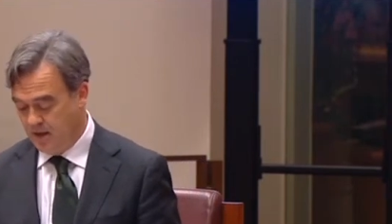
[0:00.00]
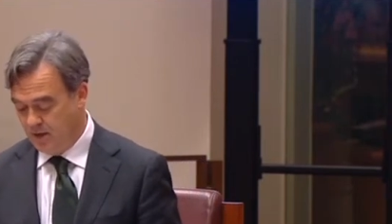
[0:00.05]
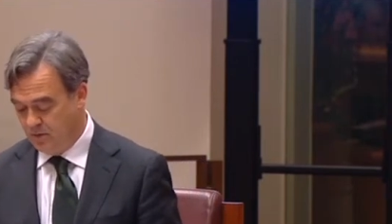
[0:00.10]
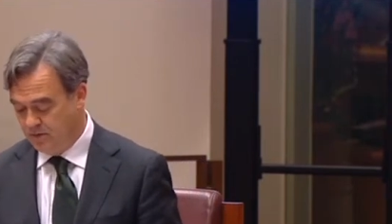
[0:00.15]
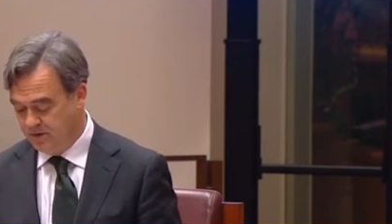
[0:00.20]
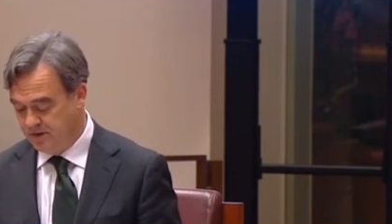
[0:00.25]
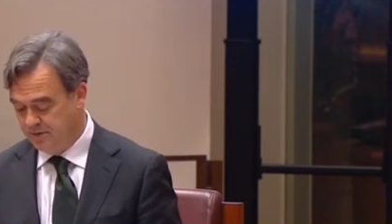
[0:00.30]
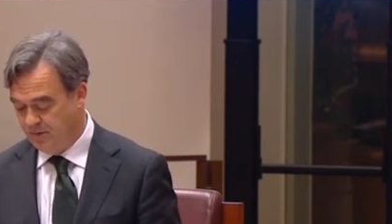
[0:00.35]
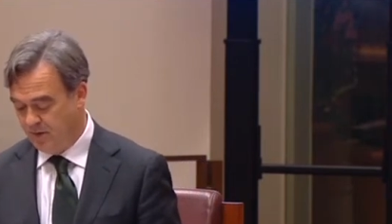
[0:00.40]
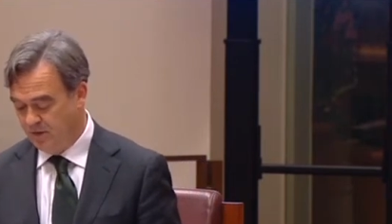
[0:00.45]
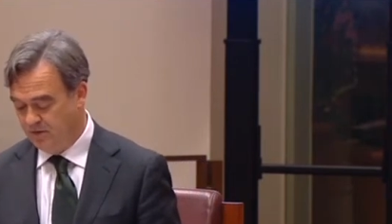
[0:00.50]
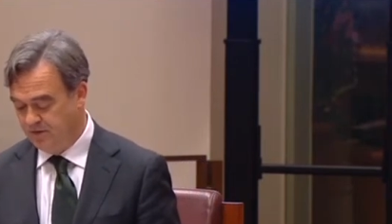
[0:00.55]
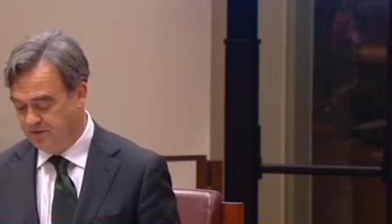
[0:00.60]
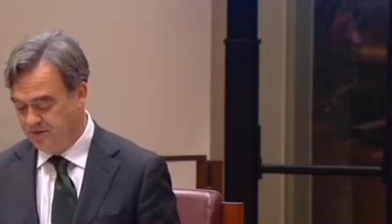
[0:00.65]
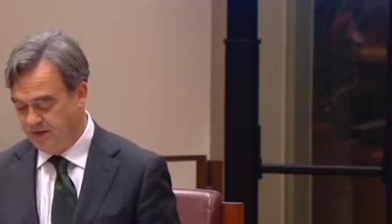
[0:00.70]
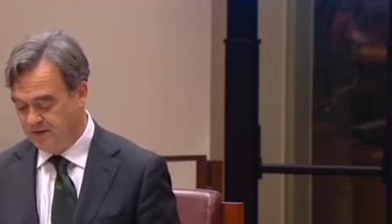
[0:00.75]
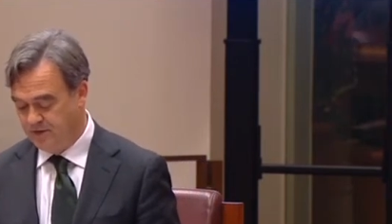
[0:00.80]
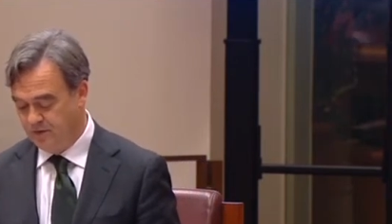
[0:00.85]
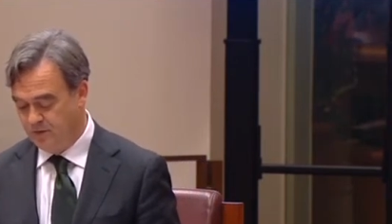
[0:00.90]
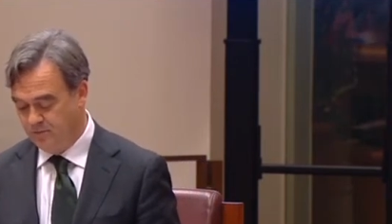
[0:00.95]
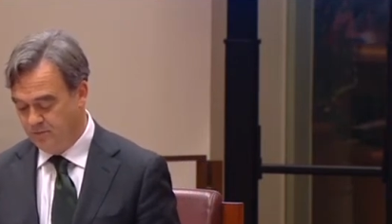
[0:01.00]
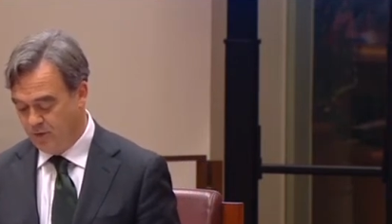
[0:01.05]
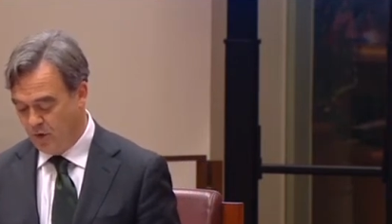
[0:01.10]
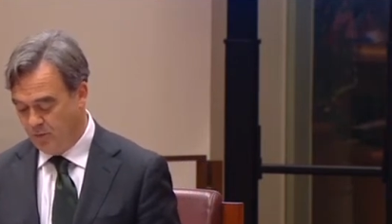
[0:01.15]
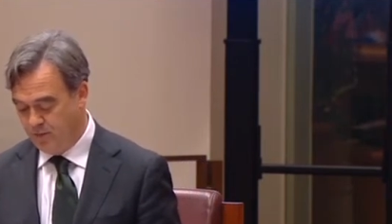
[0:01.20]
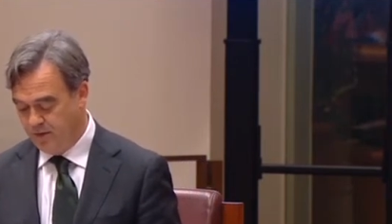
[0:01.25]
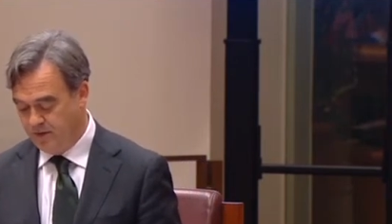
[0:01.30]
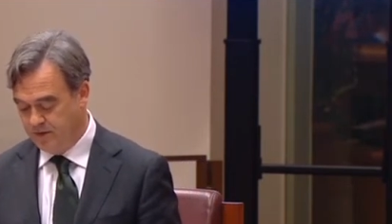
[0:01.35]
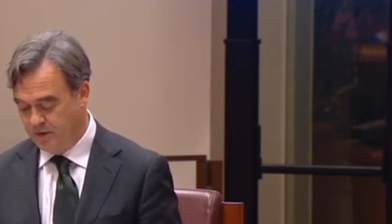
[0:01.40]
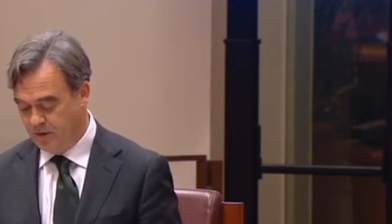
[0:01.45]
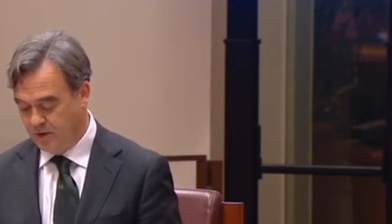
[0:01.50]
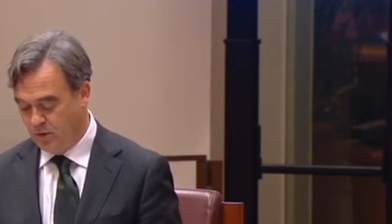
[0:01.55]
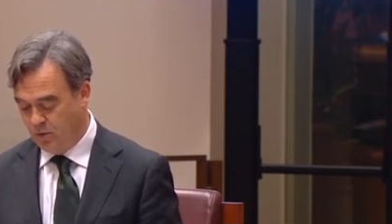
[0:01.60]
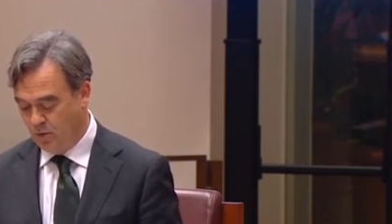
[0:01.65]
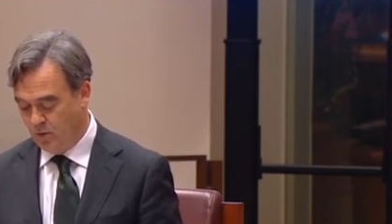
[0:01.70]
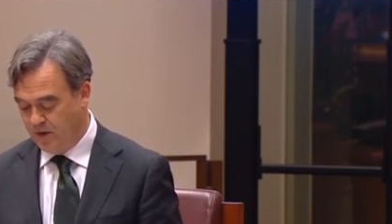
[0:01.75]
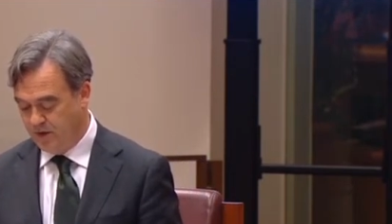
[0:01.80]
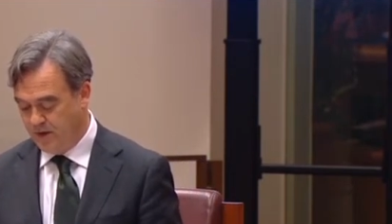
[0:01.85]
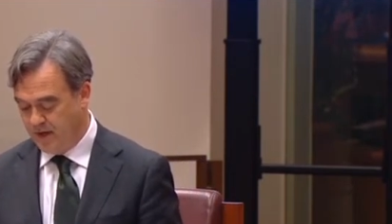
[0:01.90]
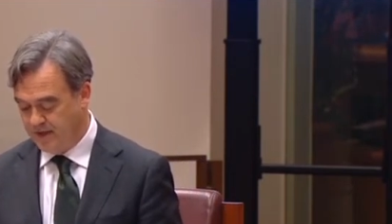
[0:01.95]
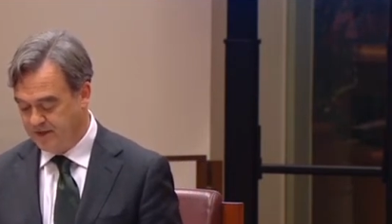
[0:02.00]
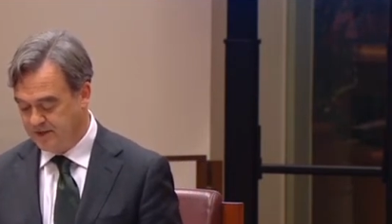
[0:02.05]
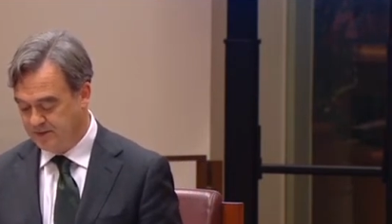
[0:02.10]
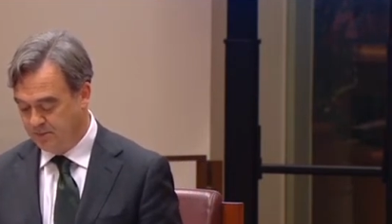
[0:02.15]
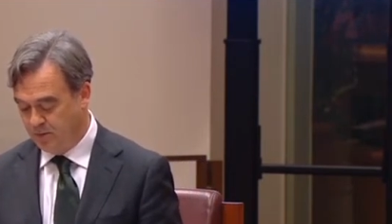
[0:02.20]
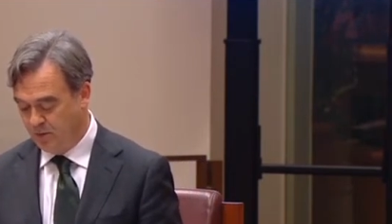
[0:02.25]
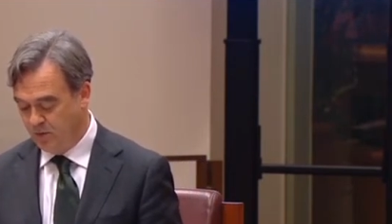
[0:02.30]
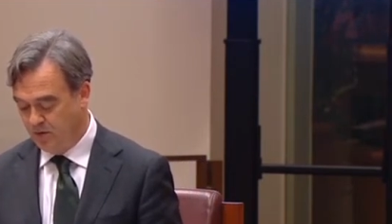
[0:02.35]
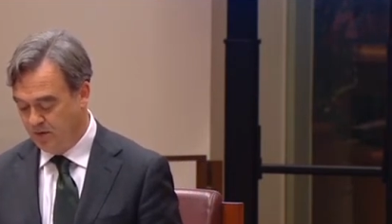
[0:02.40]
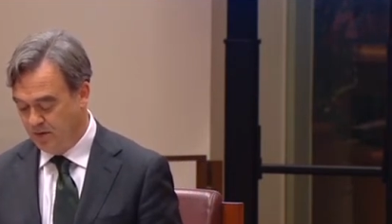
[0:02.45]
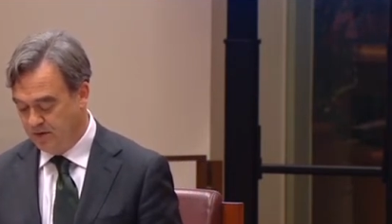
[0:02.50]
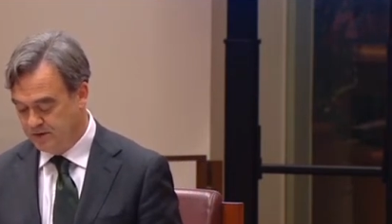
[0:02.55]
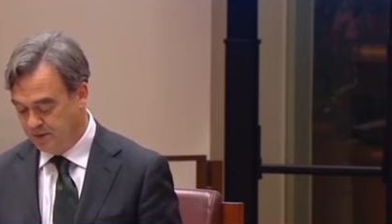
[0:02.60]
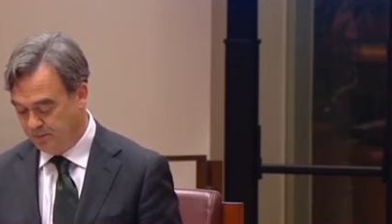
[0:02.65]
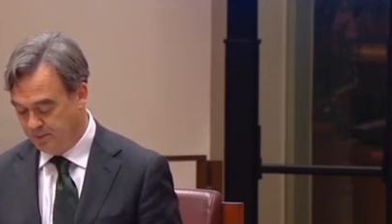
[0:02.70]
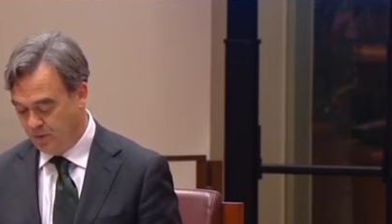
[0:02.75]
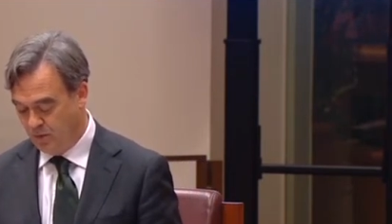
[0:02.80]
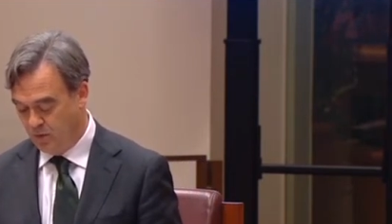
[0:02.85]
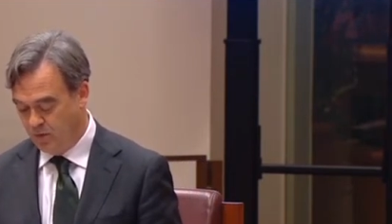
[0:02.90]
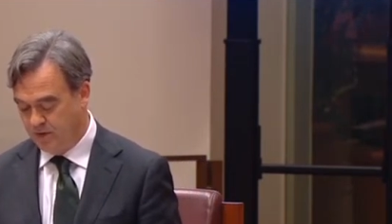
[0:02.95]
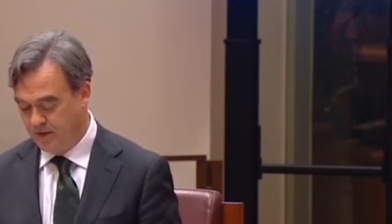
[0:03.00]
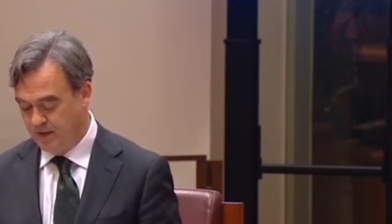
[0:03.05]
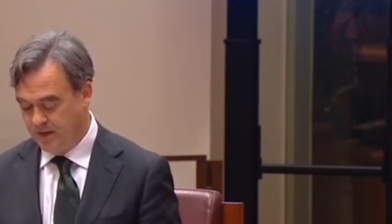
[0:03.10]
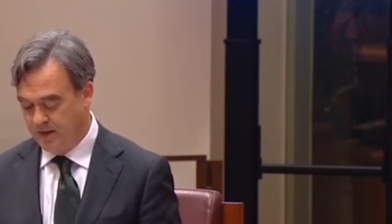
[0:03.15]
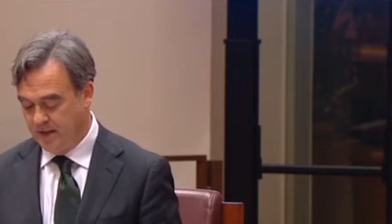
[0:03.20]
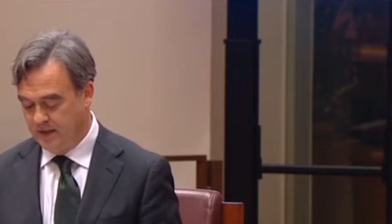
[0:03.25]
response centre in Melbourne to coordinate support